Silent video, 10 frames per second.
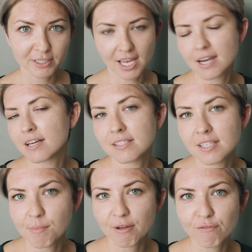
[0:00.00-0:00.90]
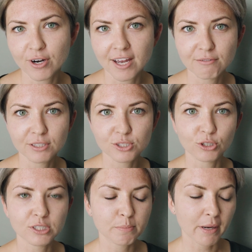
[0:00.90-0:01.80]
excited to see my forehead
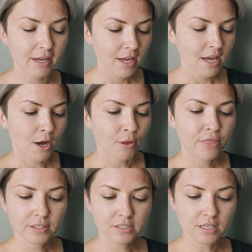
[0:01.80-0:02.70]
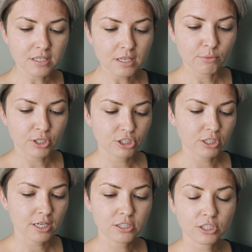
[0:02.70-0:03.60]
results. But this tinted
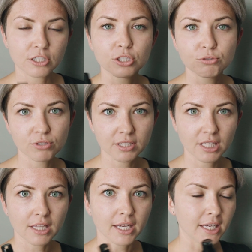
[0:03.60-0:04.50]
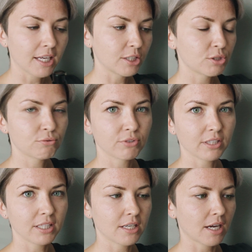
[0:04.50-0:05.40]
moisturizer, it's really light, it's
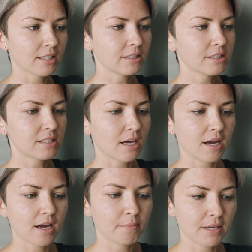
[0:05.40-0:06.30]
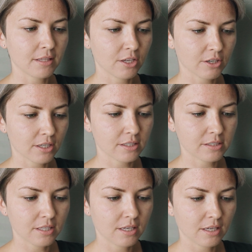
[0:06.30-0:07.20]
really nice. There
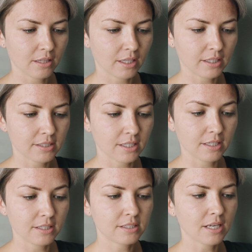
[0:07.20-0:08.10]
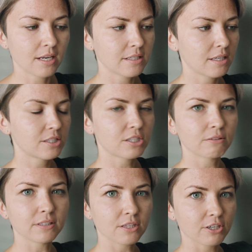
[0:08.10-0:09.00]
is, like I said, it is tinted,
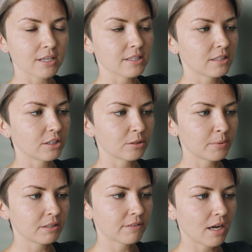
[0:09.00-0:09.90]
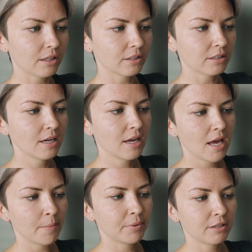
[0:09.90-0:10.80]
so there is a little bit of color,
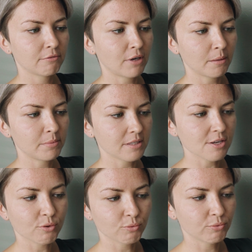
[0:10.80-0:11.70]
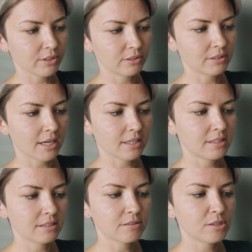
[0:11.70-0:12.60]
but it rubs in real
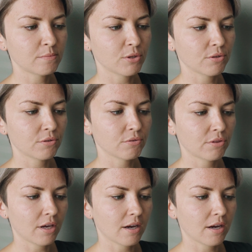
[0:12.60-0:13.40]
nice and smooth,